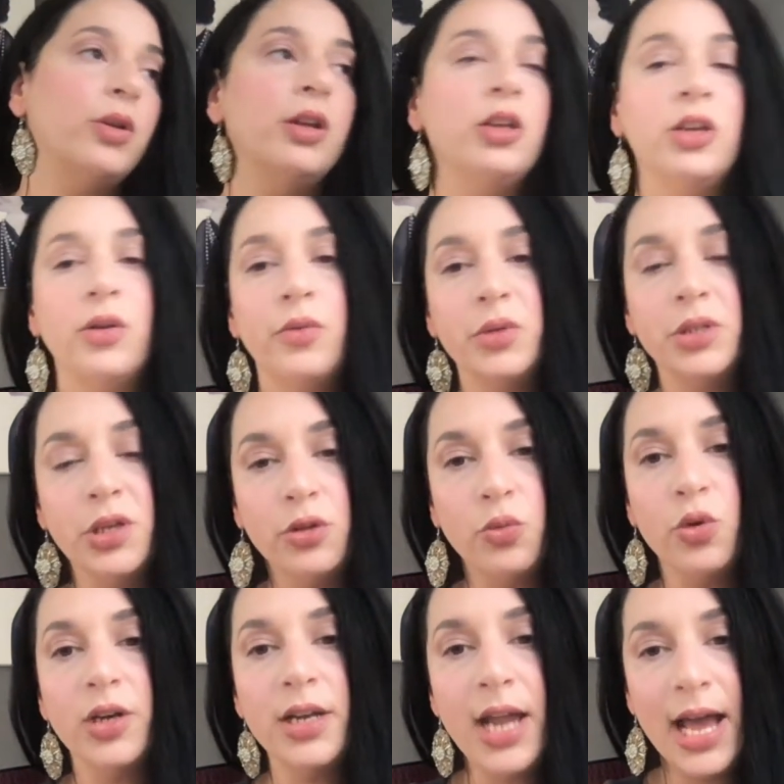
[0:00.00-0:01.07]
you always hear the
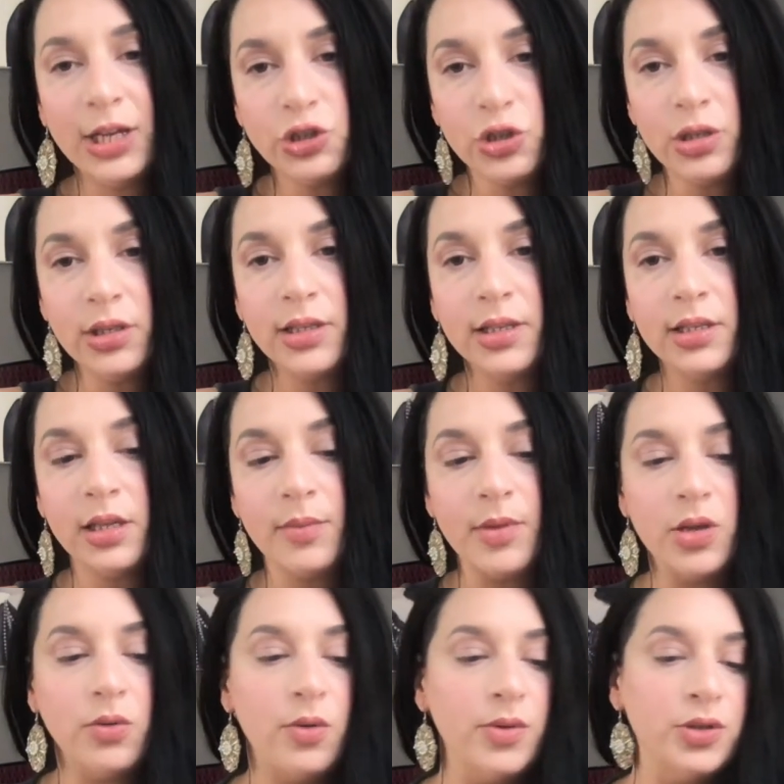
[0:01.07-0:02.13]
word nationalism and
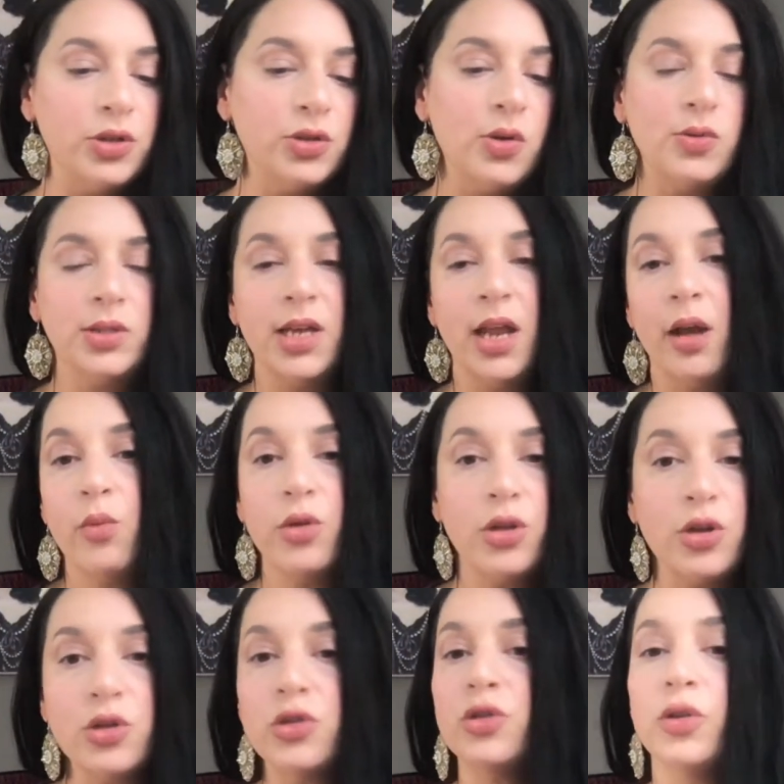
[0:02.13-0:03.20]
you always associate it with
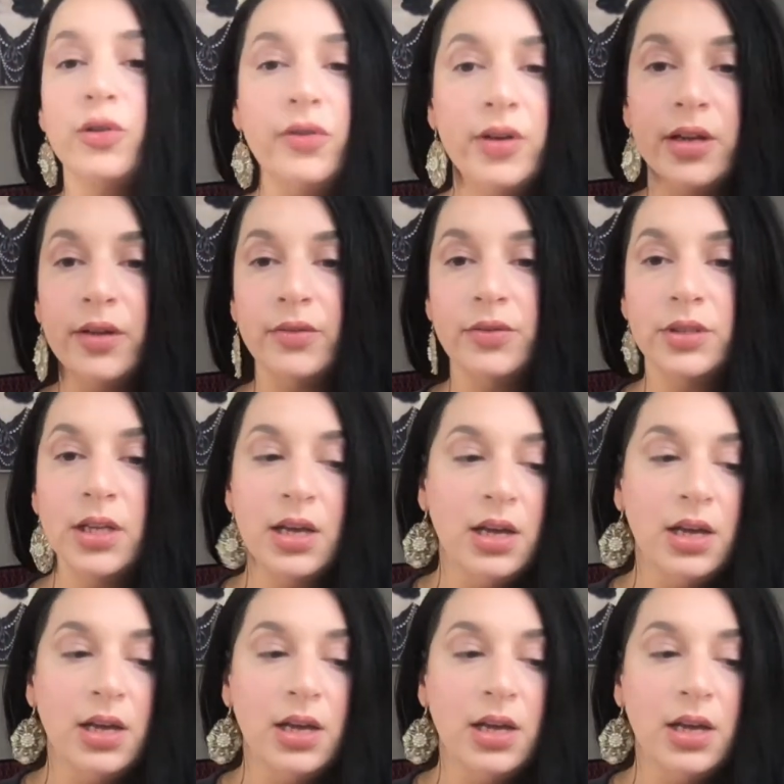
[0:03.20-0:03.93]
conservatives.